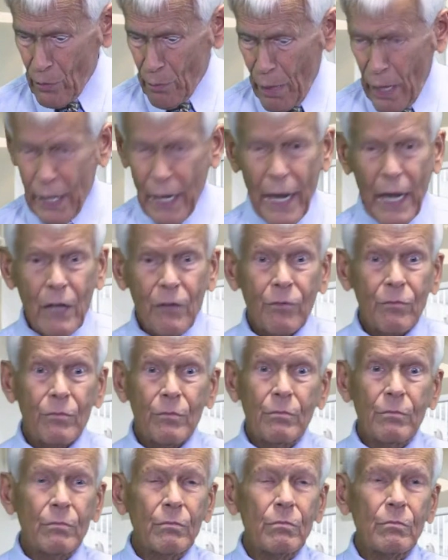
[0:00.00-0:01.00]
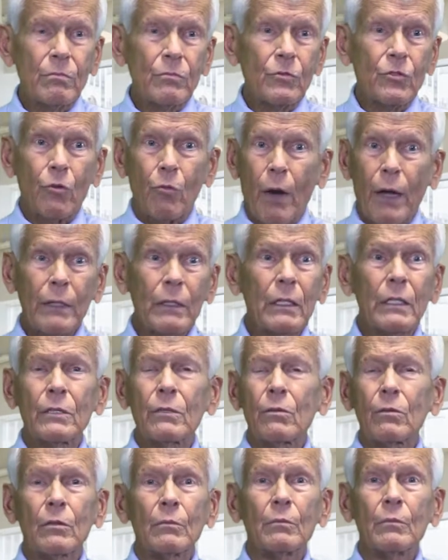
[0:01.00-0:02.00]
might ask directly to
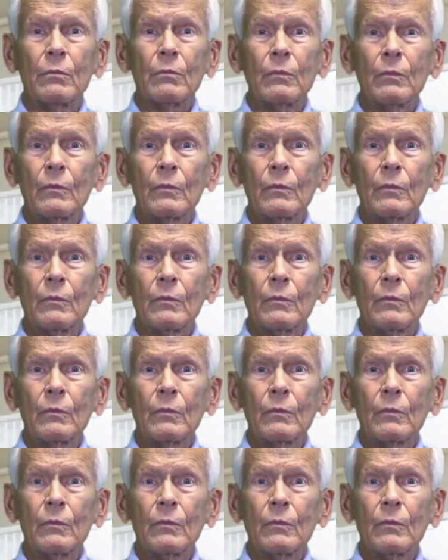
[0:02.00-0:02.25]
them,